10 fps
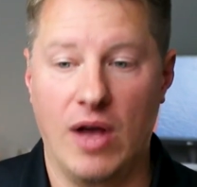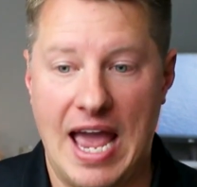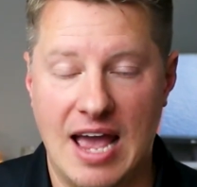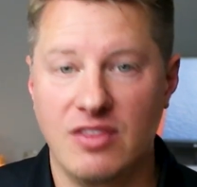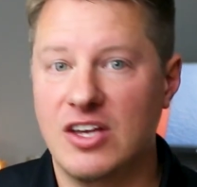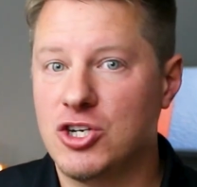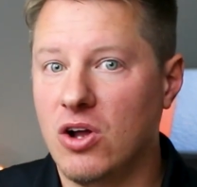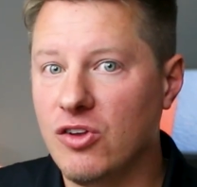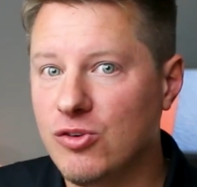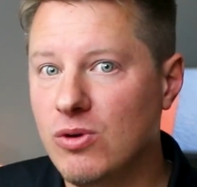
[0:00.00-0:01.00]
And they should
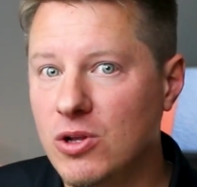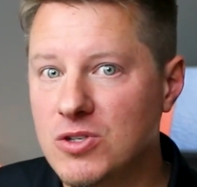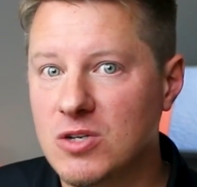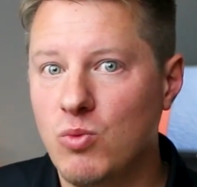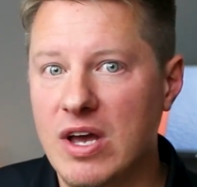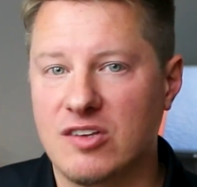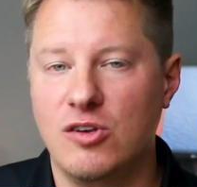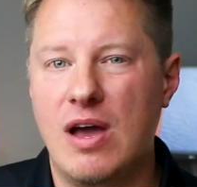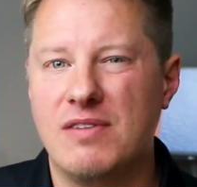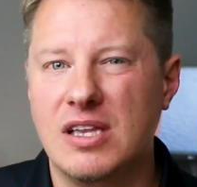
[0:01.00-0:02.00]
also include some wicks, so
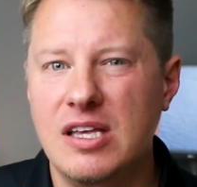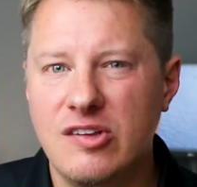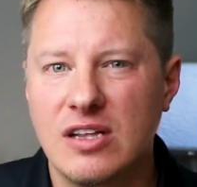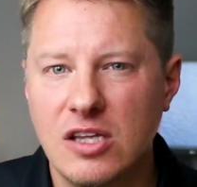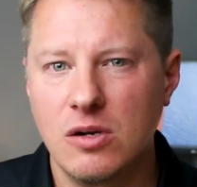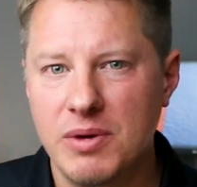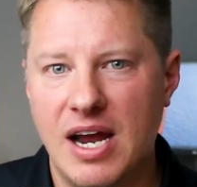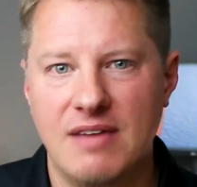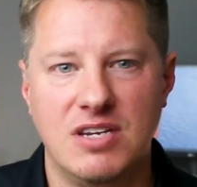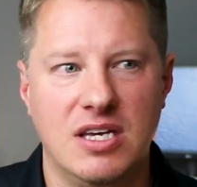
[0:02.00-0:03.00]
you have at least a little bit
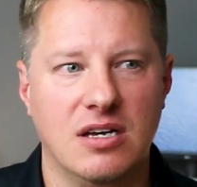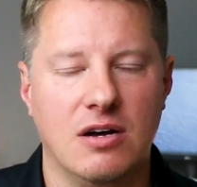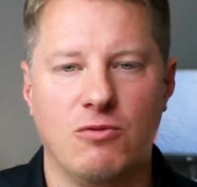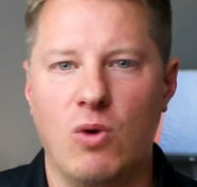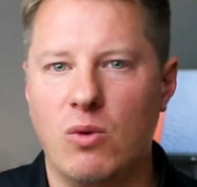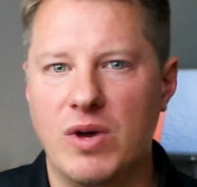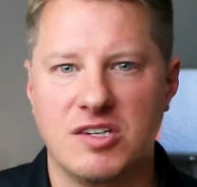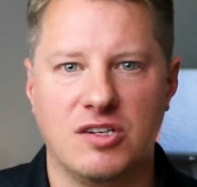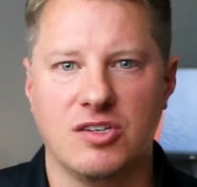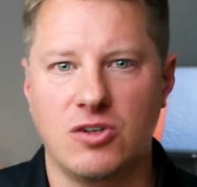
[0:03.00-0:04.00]
idea of what
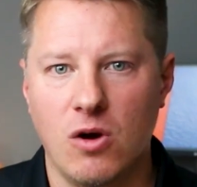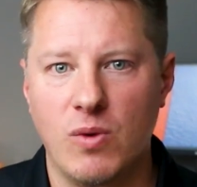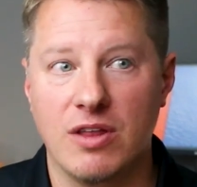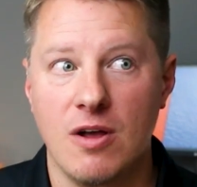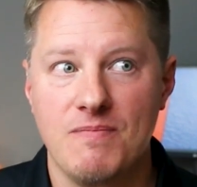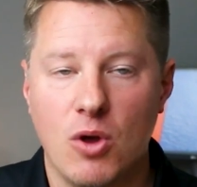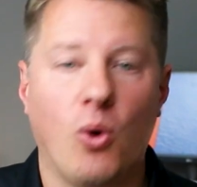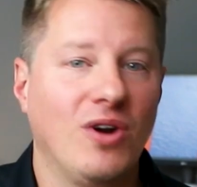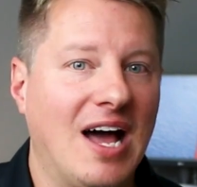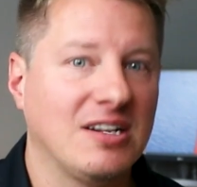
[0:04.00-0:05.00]
wicks to start with
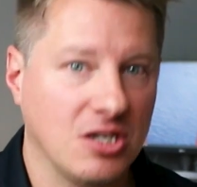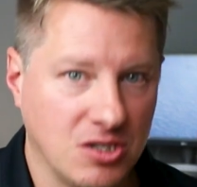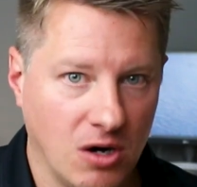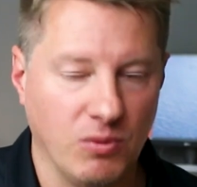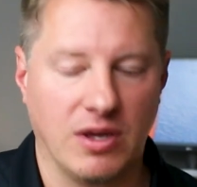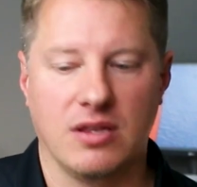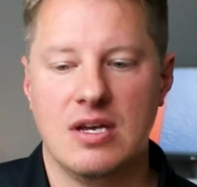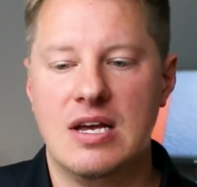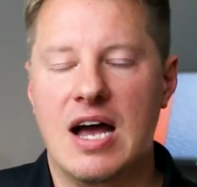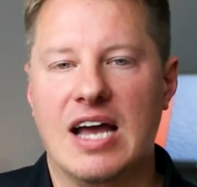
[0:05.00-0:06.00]
or not to start with.
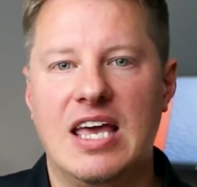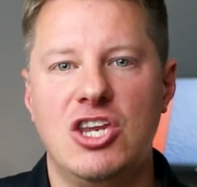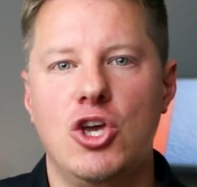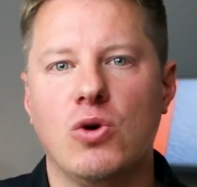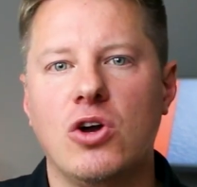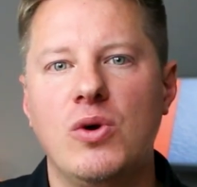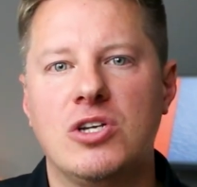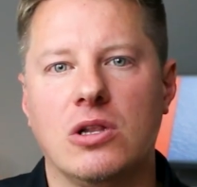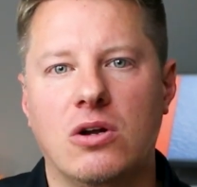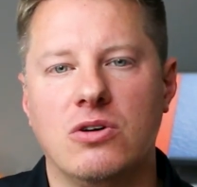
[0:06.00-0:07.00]
Again, you are going
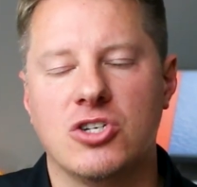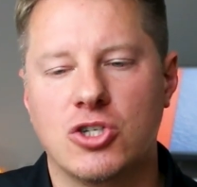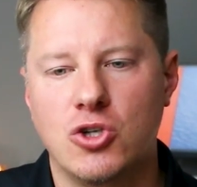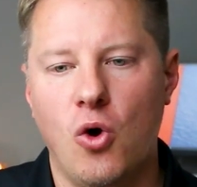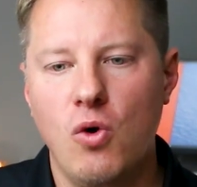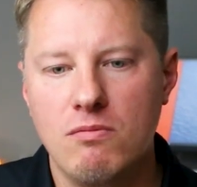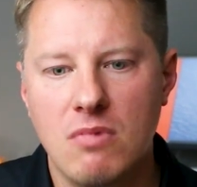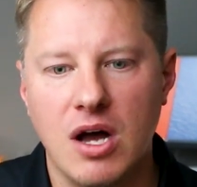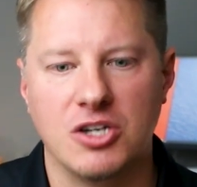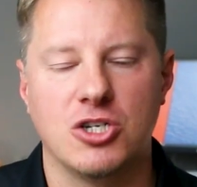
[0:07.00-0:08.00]
to learn so
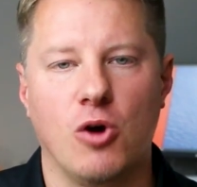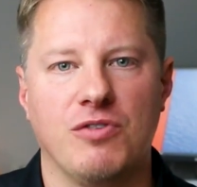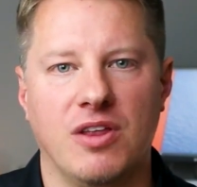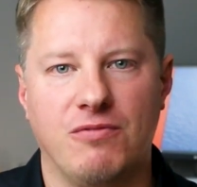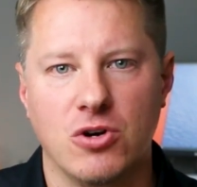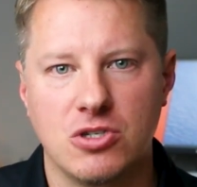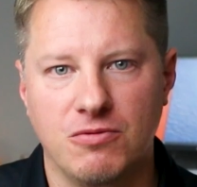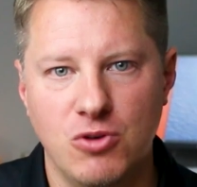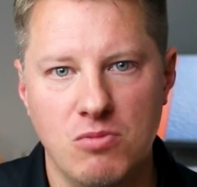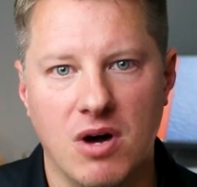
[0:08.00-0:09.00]
much over the first
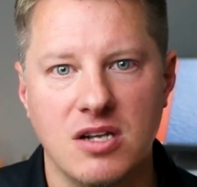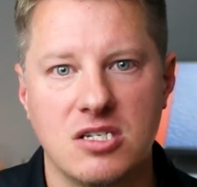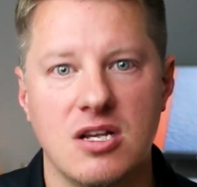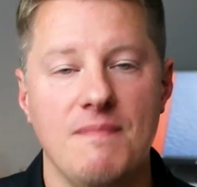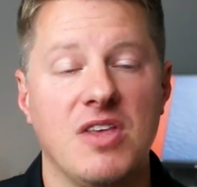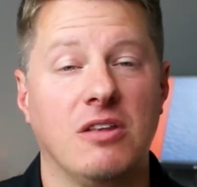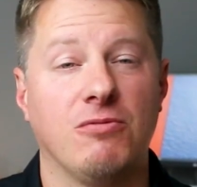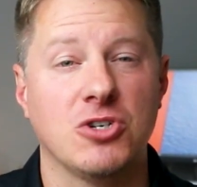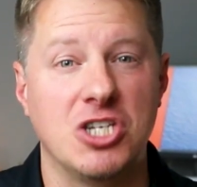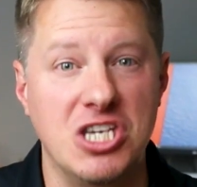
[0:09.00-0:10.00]
few months and the
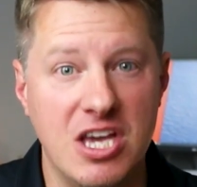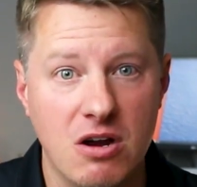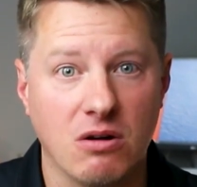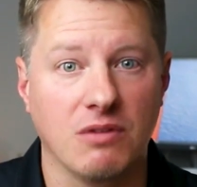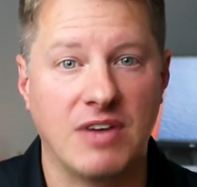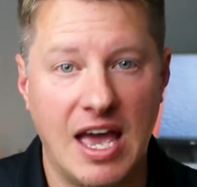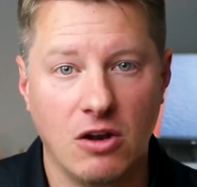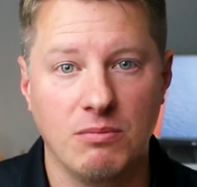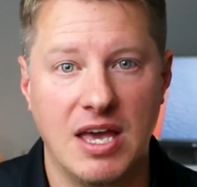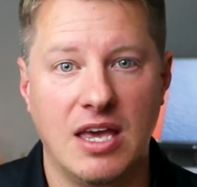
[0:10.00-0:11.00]
first year of
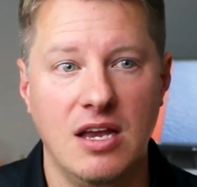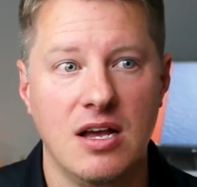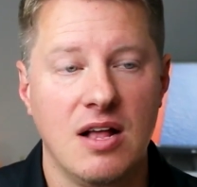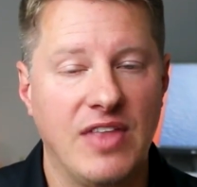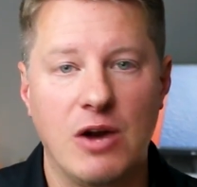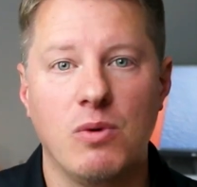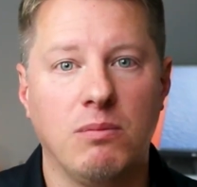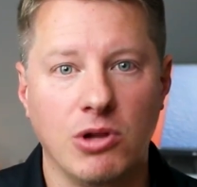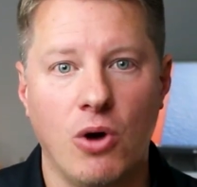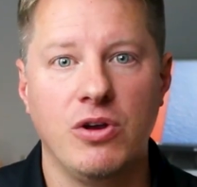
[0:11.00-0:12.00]
candle making that it will
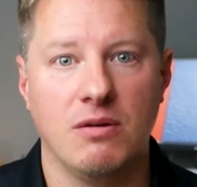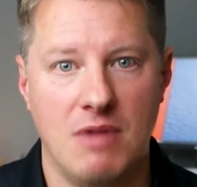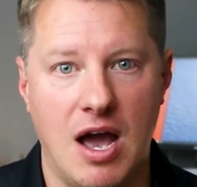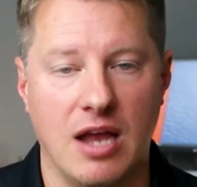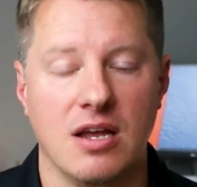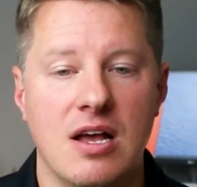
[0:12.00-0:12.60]
blow your mind.